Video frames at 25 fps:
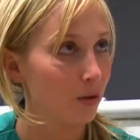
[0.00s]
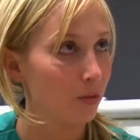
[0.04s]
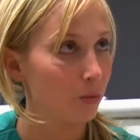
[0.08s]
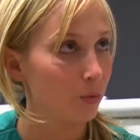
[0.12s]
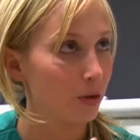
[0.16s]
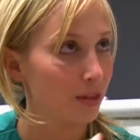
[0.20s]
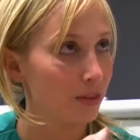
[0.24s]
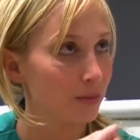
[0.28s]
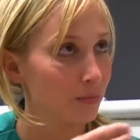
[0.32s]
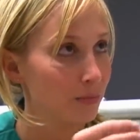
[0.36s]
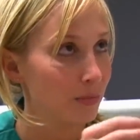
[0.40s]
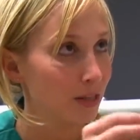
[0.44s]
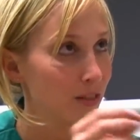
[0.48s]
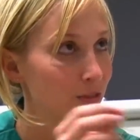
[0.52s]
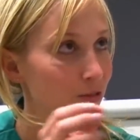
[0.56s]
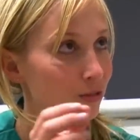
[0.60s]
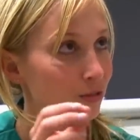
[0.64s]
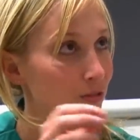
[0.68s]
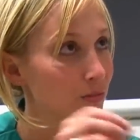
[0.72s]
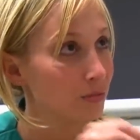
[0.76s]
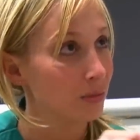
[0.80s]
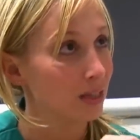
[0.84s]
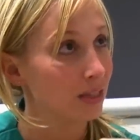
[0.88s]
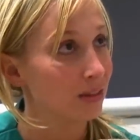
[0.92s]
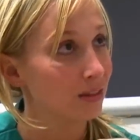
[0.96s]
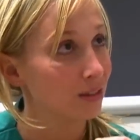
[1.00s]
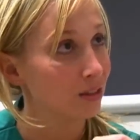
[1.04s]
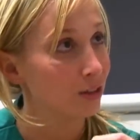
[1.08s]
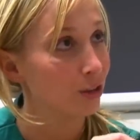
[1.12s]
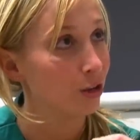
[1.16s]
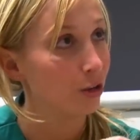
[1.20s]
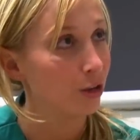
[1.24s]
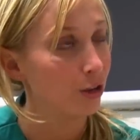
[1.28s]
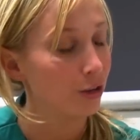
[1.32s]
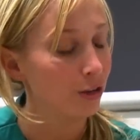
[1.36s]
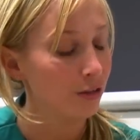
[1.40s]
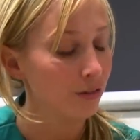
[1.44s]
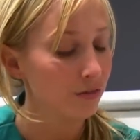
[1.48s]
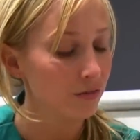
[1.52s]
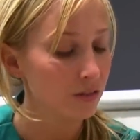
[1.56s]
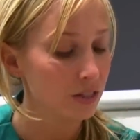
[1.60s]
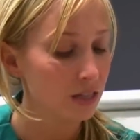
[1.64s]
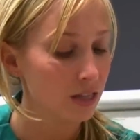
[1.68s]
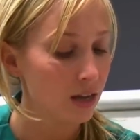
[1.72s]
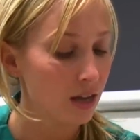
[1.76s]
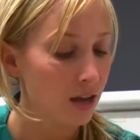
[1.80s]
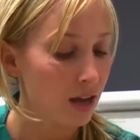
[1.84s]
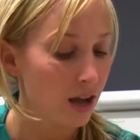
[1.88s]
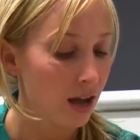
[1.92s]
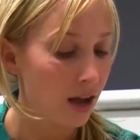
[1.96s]
where the muscles meet the nerves
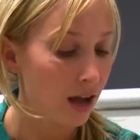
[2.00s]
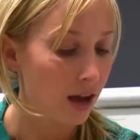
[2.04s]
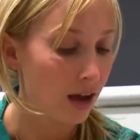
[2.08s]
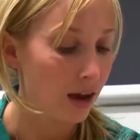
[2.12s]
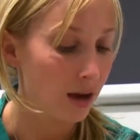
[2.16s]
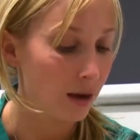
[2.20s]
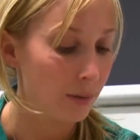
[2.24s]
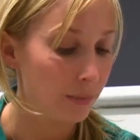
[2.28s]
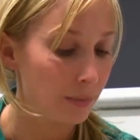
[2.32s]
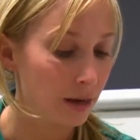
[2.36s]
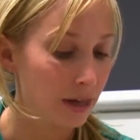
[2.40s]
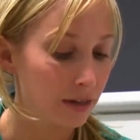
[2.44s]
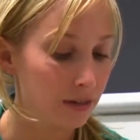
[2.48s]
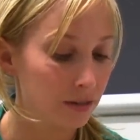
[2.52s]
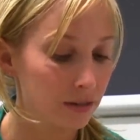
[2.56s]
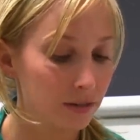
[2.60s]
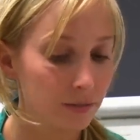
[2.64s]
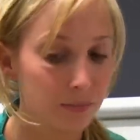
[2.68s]
um, and